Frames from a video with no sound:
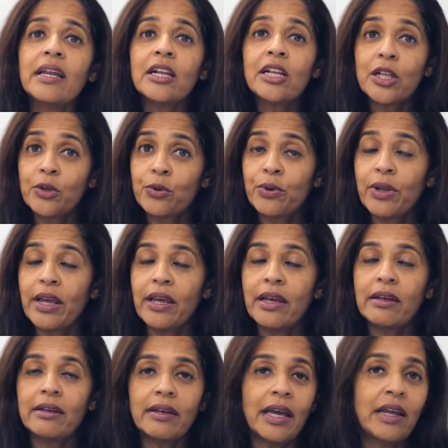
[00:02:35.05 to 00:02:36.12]

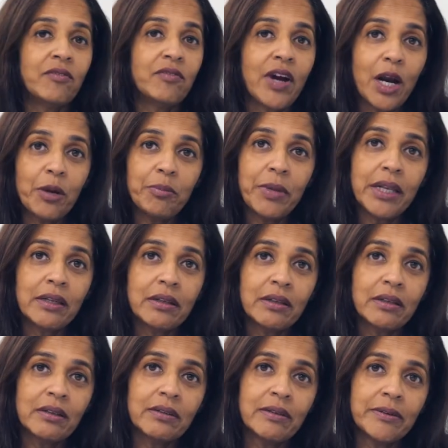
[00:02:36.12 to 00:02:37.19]
including
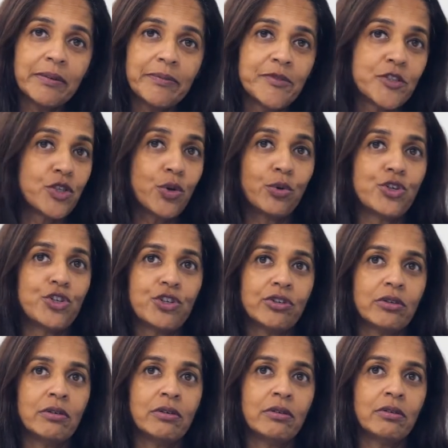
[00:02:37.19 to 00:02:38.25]
environmental,
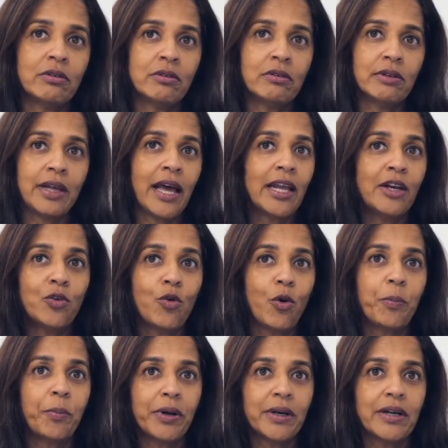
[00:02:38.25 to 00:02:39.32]
social, and
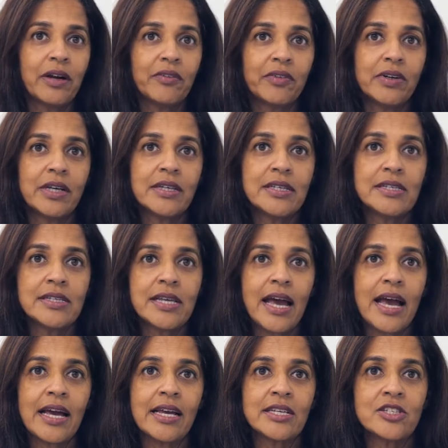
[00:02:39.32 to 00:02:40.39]
corporate governance,
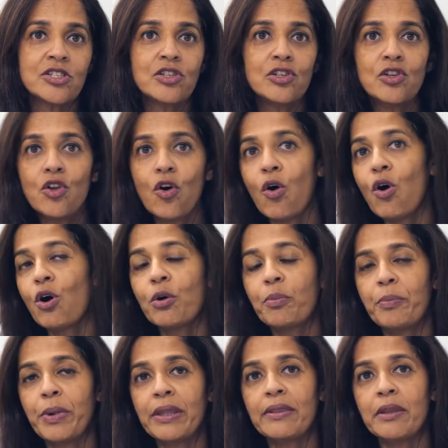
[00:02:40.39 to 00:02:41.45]
has
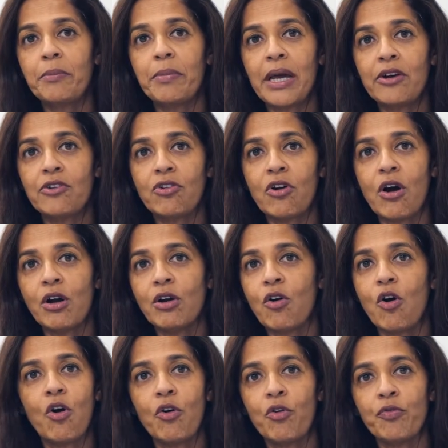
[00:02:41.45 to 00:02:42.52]
long been the bedrock
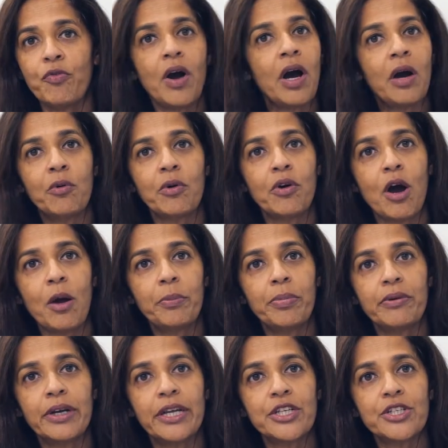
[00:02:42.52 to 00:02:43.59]
of our
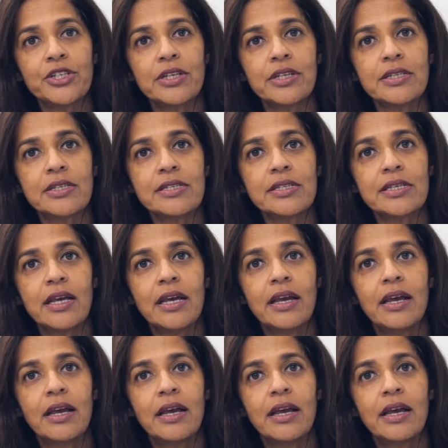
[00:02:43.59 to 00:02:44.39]
operations.